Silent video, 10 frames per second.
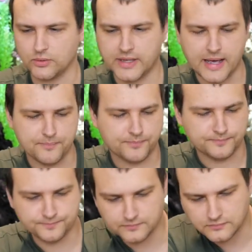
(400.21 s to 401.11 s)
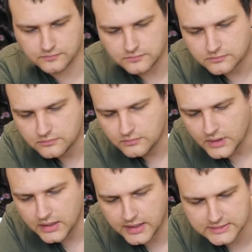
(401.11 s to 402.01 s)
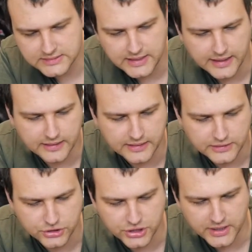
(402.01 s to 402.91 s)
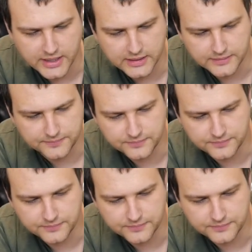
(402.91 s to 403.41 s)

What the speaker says: okay. Let's take the chicken